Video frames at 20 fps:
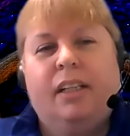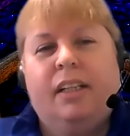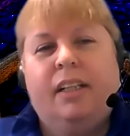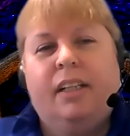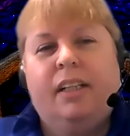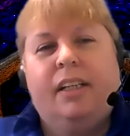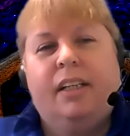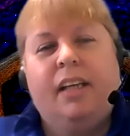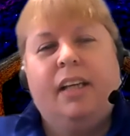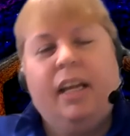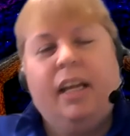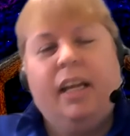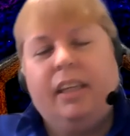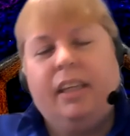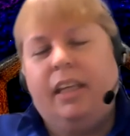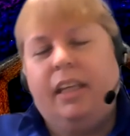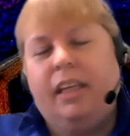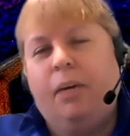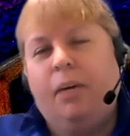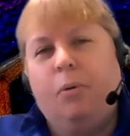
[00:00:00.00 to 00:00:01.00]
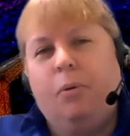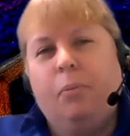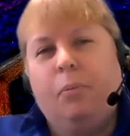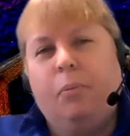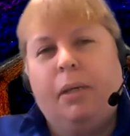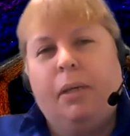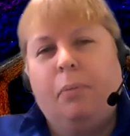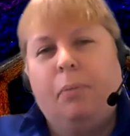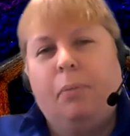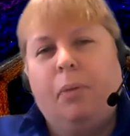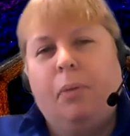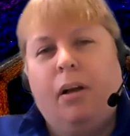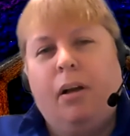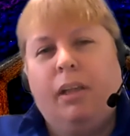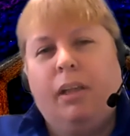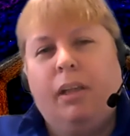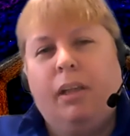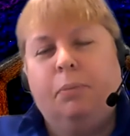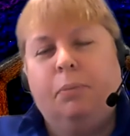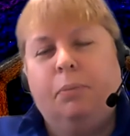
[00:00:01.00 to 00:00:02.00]
Nothing will be
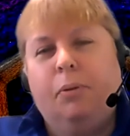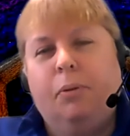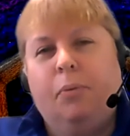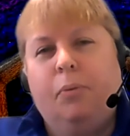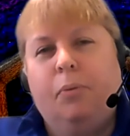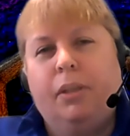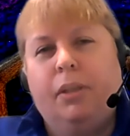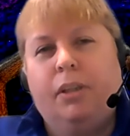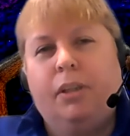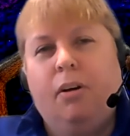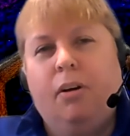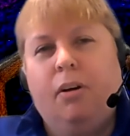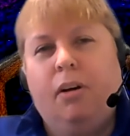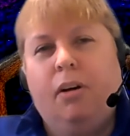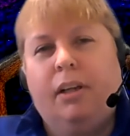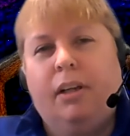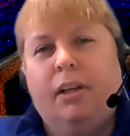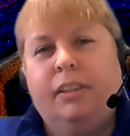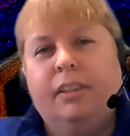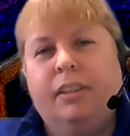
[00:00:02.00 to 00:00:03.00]
impossible with God."